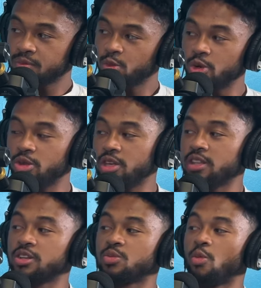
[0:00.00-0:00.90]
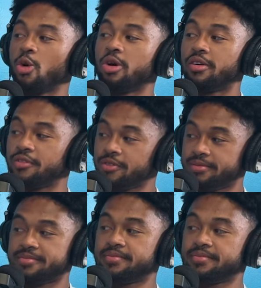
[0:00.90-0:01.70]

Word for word: What do you think there's more of?